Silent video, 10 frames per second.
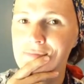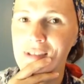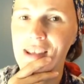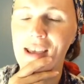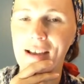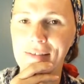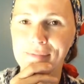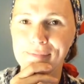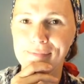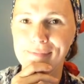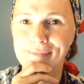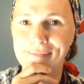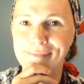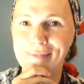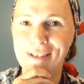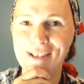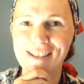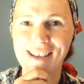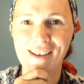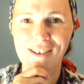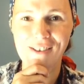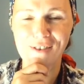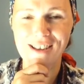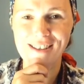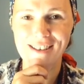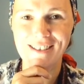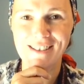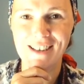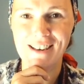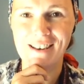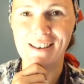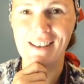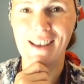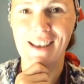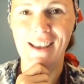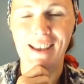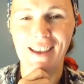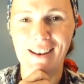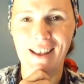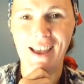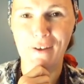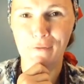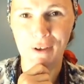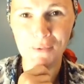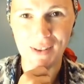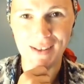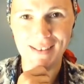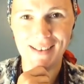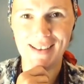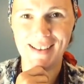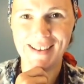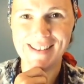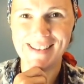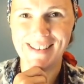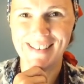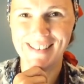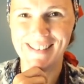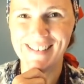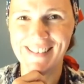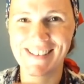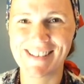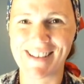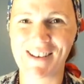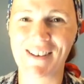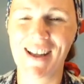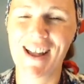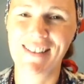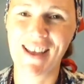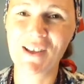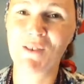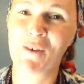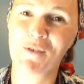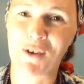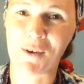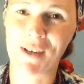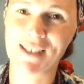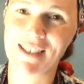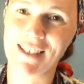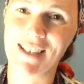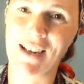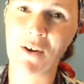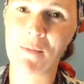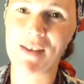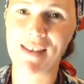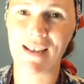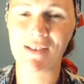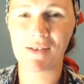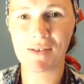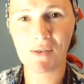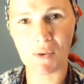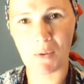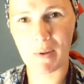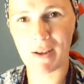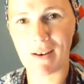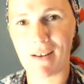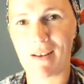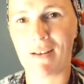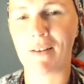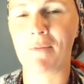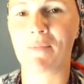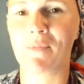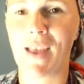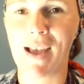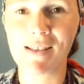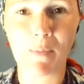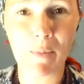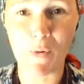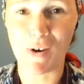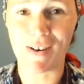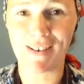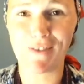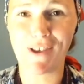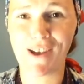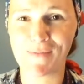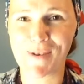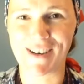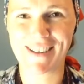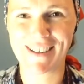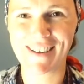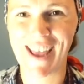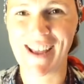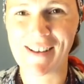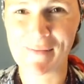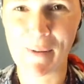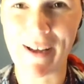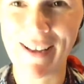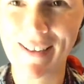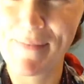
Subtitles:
yeah, you just have to research and have fun with it, I guess. So thank you, Dawn, for your question, and I hope this answers a little bit. Ask me more if you have more. Okay, bye-bye.